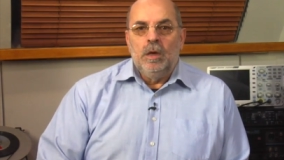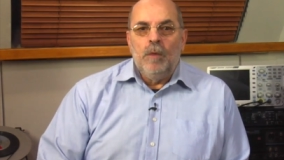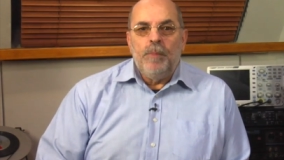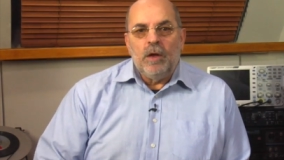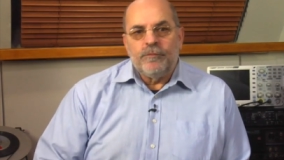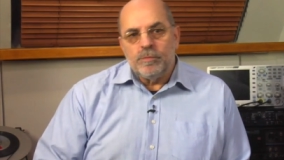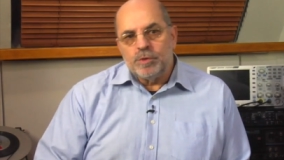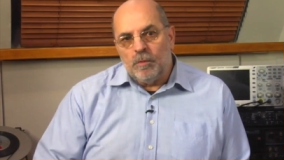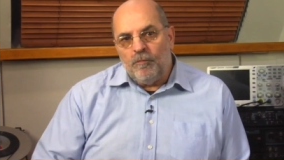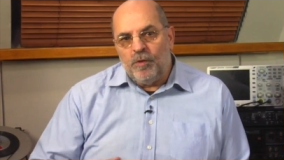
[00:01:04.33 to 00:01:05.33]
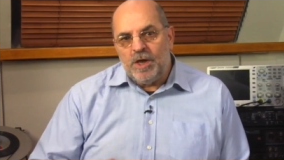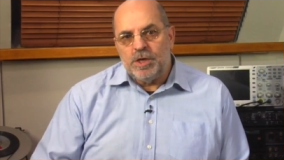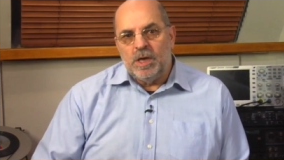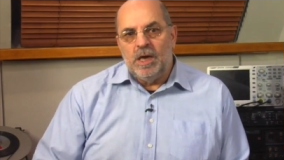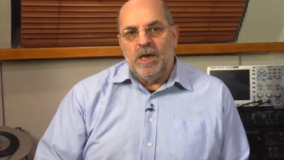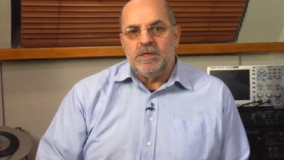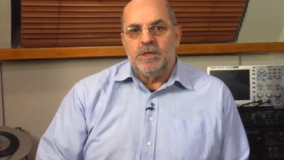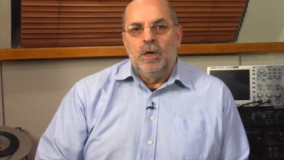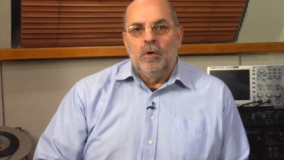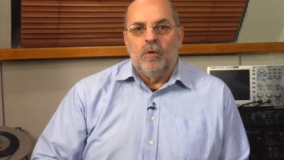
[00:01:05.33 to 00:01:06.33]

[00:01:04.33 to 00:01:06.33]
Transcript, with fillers: Apart from some flashing LEDs